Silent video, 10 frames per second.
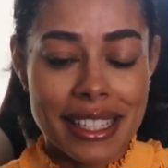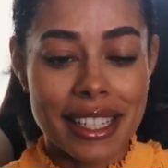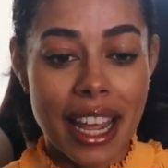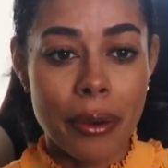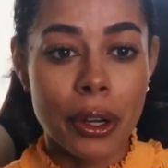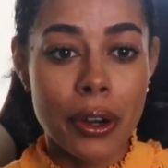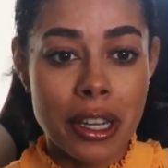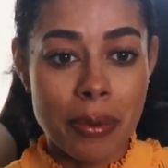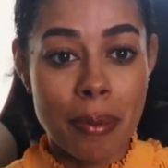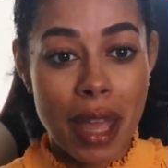Today we're
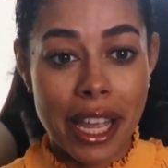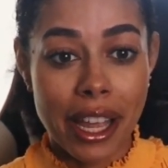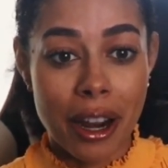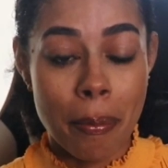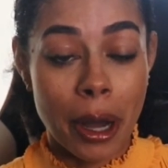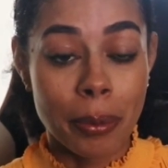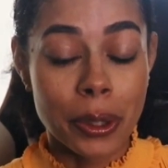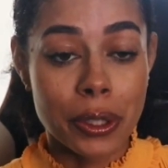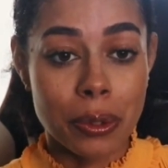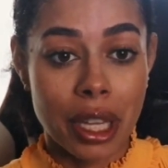going to be making our
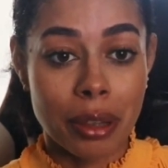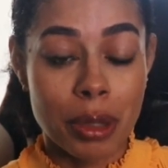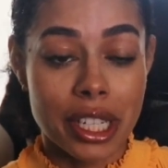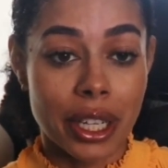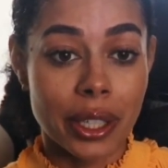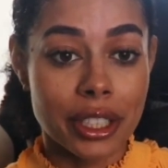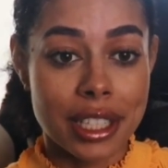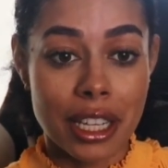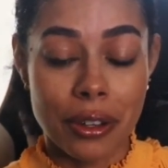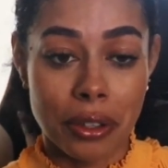bubbles with
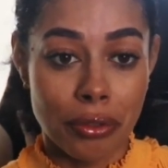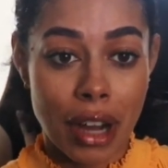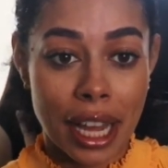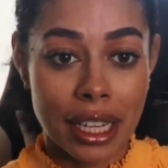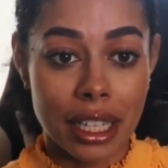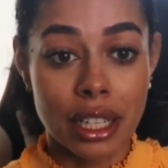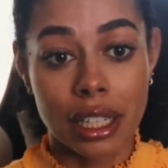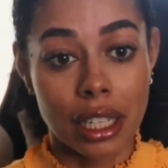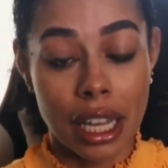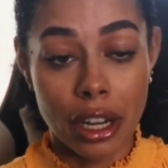materials that you can find in
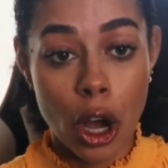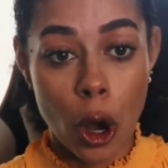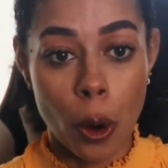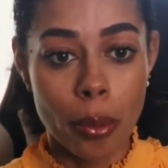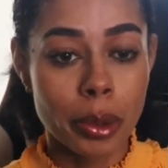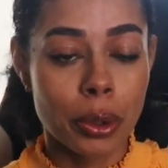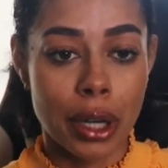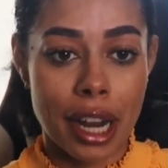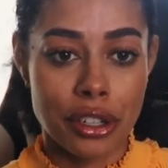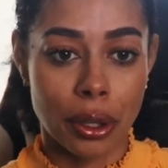a home
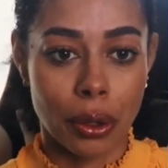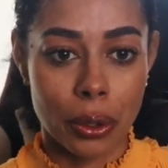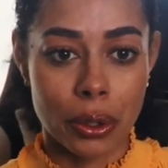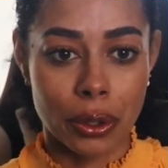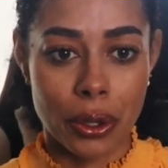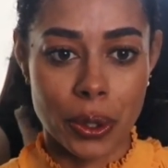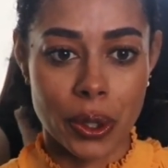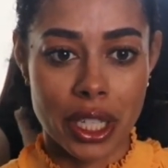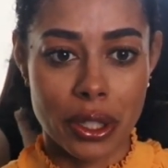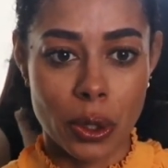or at your local
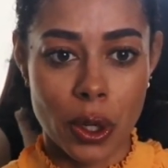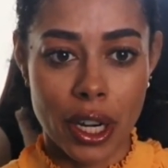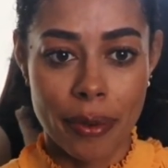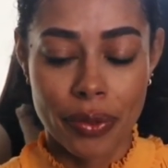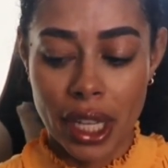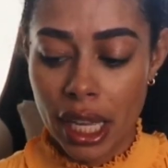grocery store.